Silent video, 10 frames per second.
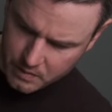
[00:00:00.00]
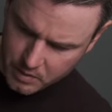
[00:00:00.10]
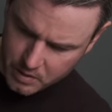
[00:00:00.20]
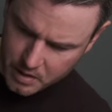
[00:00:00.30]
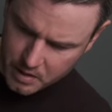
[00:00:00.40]

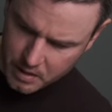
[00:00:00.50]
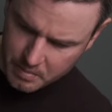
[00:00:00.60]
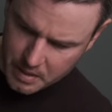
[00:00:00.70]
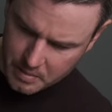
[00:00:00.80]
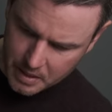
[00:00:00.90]
49
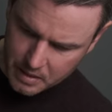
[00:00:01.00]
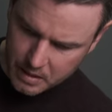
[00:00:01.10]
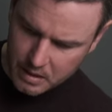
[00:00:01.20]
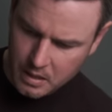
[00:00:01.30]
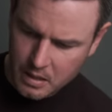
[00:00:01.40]

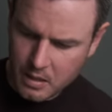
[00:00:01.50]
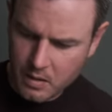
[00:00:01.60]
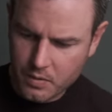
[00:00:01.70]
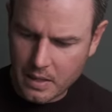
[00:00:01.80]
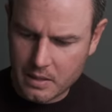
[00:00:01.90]
millimeter
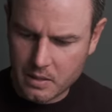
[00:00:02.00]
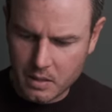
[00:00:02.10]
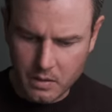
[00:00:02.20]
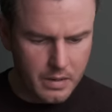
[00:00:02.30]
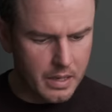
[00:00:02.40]
thread
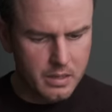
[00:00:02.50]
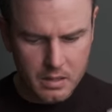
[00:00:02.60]
on there.